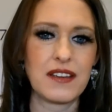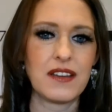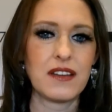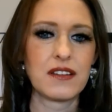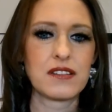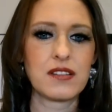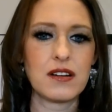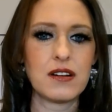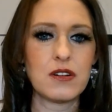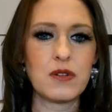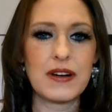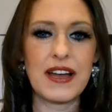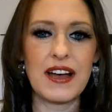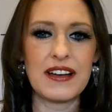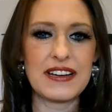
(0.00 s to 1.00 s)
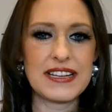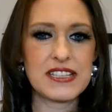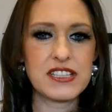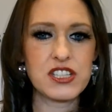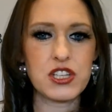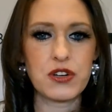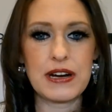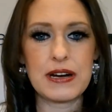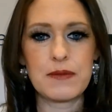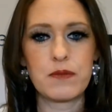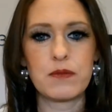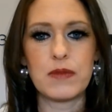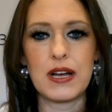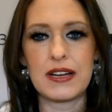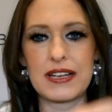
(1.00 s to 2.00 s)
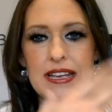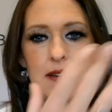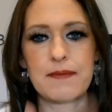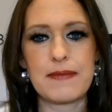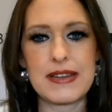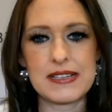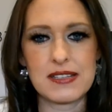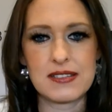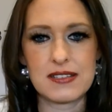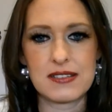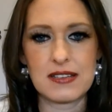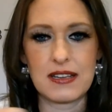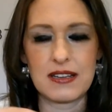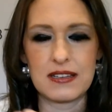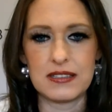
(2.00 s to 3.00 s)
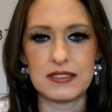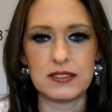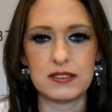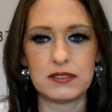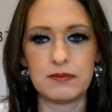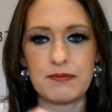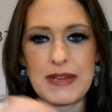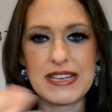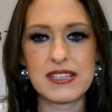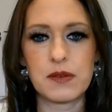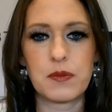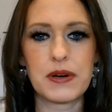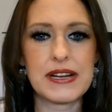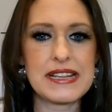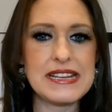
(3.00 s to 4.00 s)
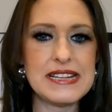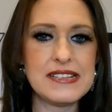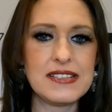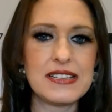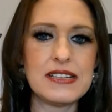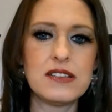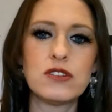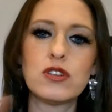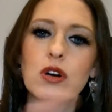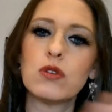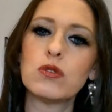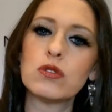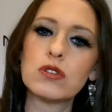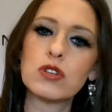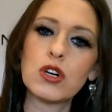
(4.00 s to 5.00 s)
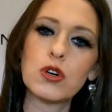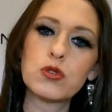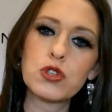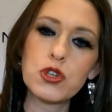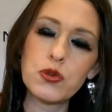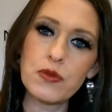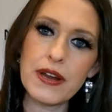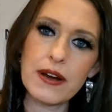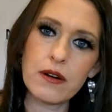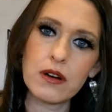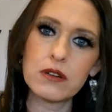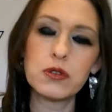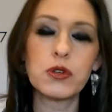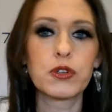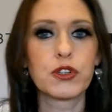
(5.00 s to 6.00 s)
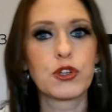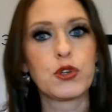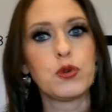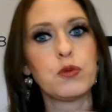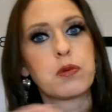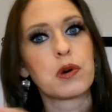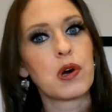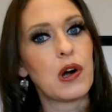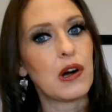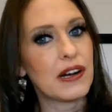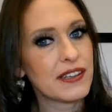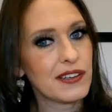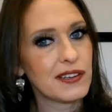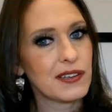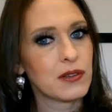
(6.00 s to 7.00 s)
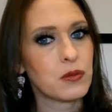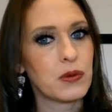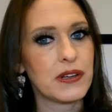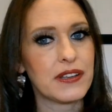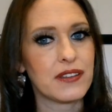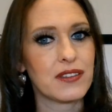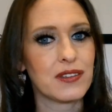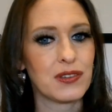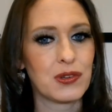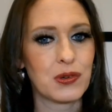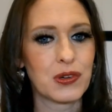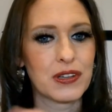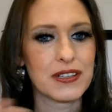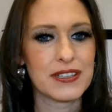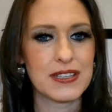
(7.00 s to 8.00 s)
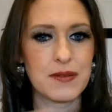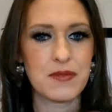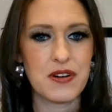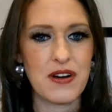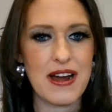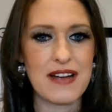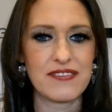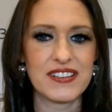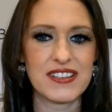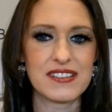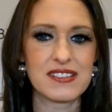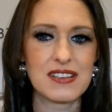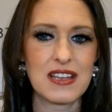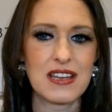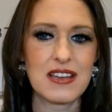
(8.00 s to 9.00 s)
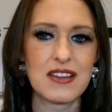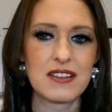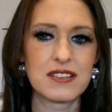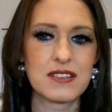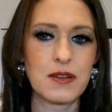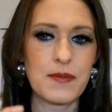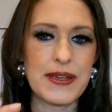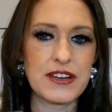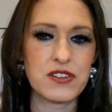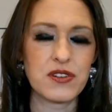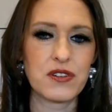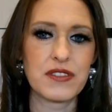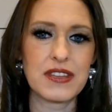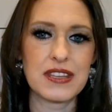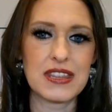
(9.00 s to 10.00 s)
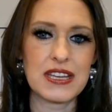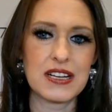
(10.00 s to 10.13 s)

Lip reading: So Instagram, again, makes it pretty easy. Don't go too narrow or too broad with your demographics to make sure that